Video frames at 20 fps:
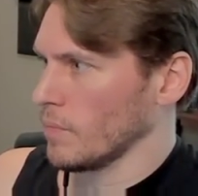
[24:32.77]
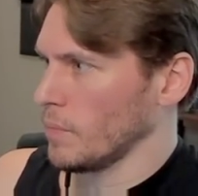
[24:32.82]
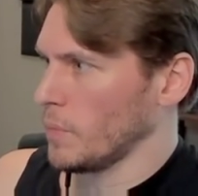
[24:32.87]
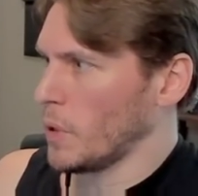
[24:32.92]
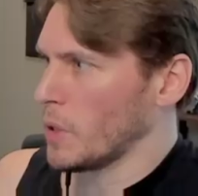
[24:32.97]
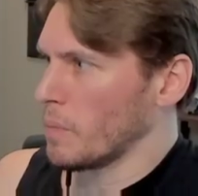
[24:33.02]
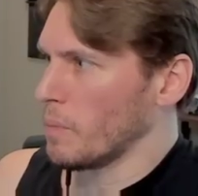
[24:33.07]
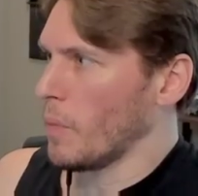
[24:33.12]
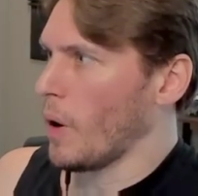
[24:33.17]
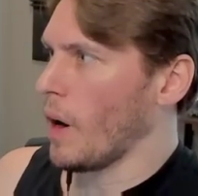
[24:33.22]

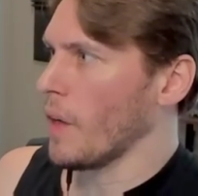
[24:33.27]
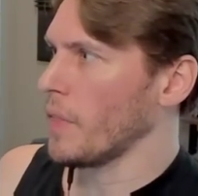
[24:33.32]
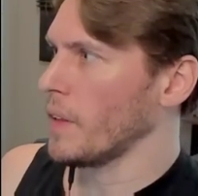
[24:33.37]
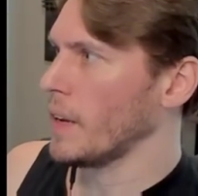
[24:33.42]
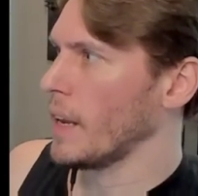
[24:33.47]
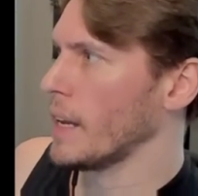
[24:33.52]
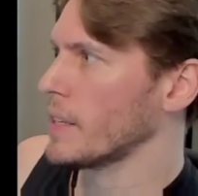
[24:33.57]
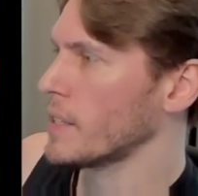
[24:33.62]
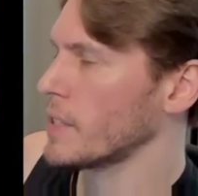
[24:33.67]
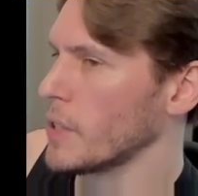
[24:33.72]
Put moth
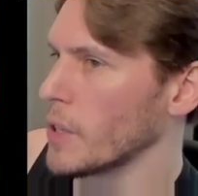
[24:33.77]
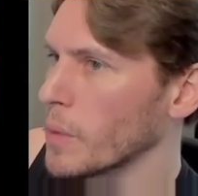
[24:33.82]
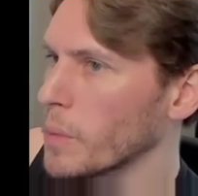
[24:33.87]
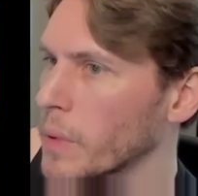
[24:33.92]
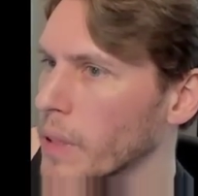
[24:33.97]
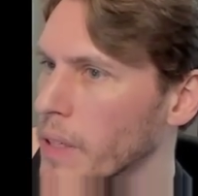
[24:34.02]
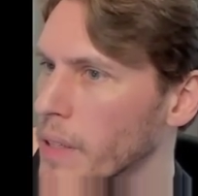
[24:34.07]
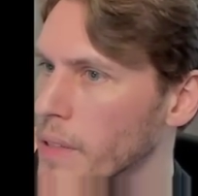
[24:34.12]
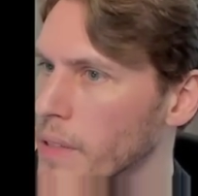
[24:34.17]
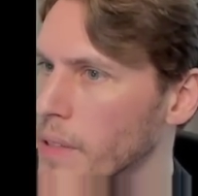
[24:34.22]
in S tier,
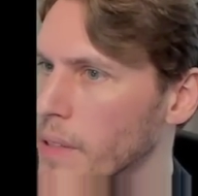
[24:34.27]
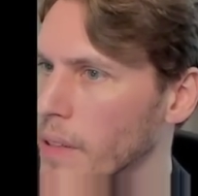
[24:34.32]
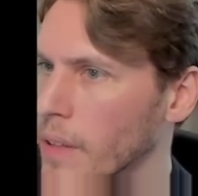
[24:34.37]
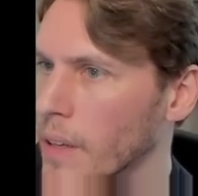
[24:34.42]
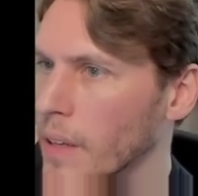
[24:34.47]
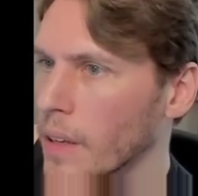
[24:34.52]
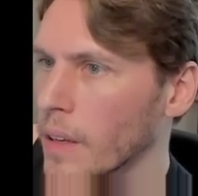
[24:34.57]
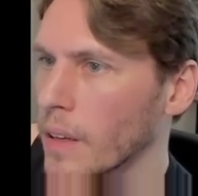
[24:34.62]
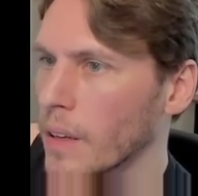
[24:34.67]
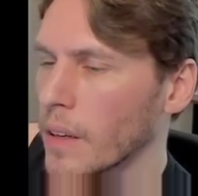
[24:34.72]
please.
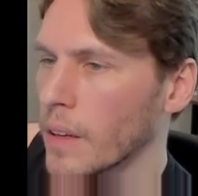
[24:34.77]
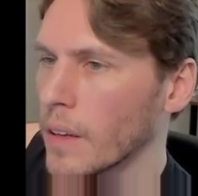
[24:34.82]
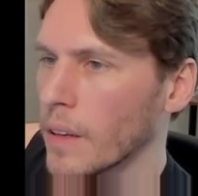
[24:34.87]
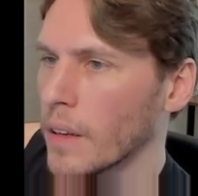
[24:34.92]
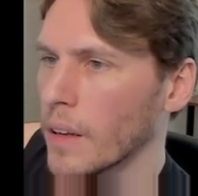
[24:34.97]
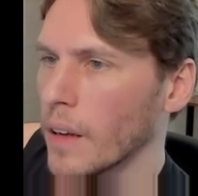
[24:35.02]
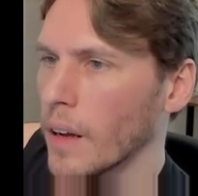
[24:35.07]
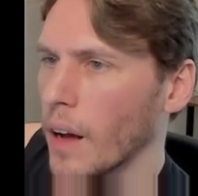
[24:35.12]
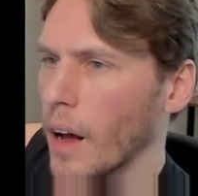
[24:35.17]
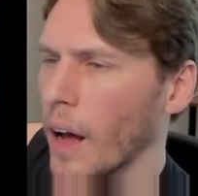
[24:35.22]

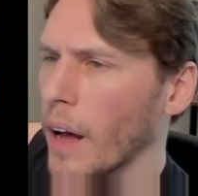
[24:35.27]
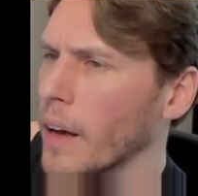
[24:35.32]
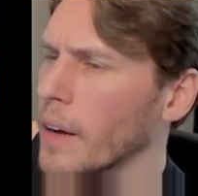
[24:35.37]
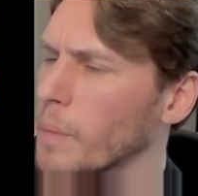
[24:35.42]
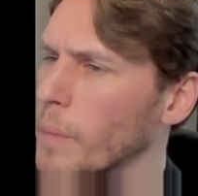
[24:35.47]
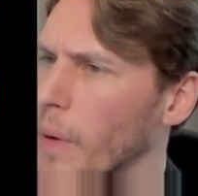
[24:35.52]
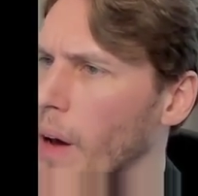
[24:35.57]
I,